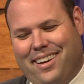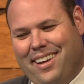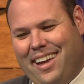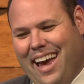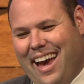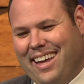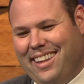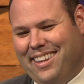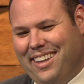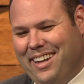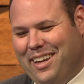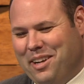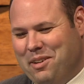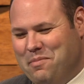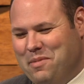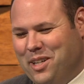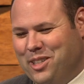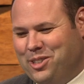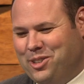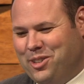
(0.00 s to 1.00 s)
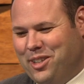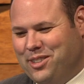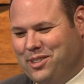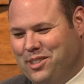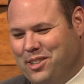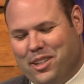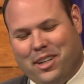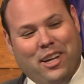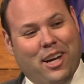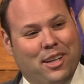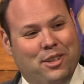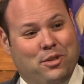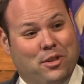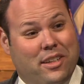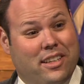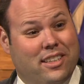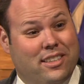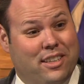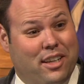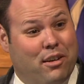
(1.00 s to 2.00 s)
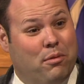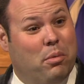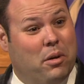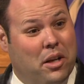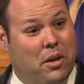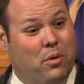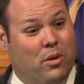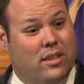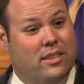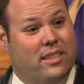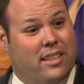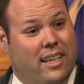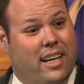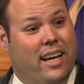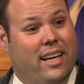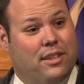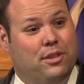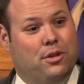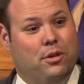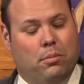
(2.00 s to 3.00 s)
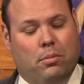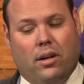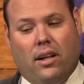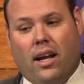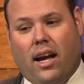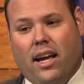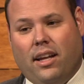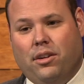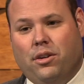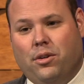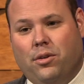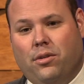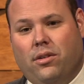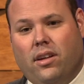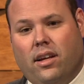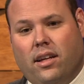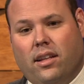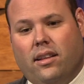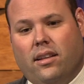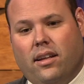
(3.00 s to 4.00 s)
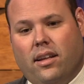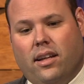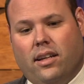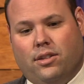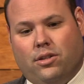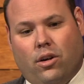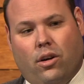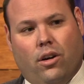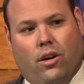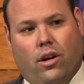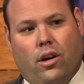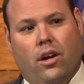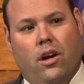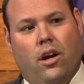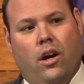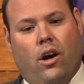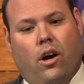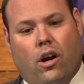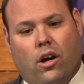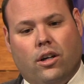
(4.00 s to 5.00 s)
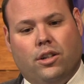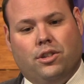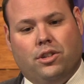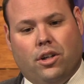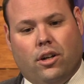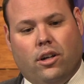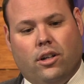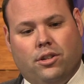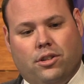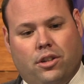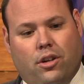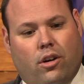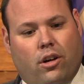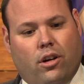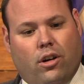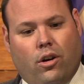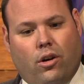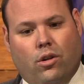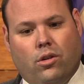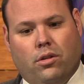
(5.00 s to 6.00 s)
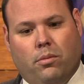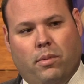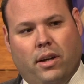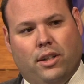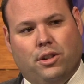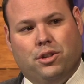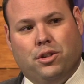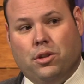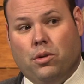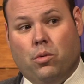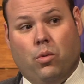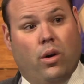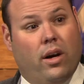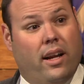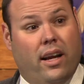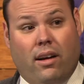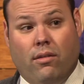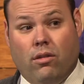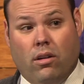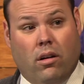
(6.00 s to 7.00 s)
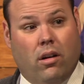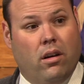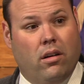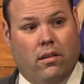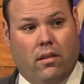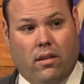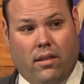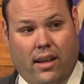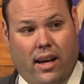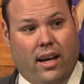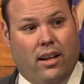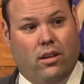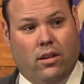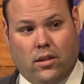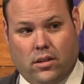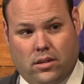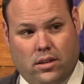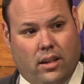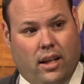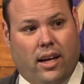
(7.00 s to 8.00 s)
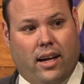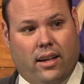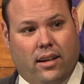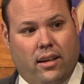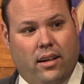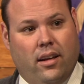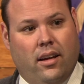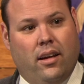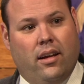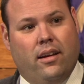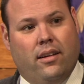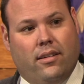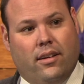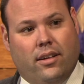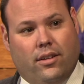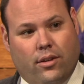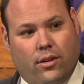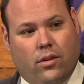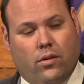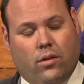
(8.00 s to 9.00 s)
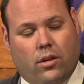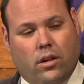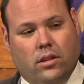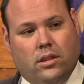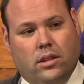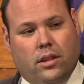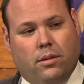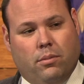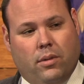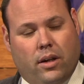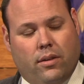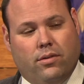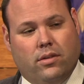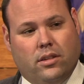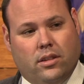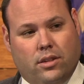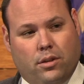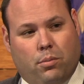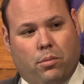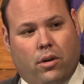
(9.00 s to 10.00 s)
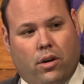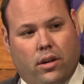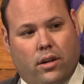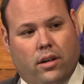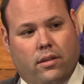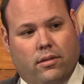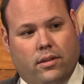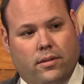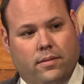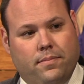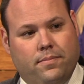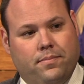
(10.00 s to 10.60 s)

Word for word: athletic administrators in the country because everybody wants the answer. But I do think that it's our, our charge and our goal to make sure whatever that looks like, that the University of Memphis is a part of it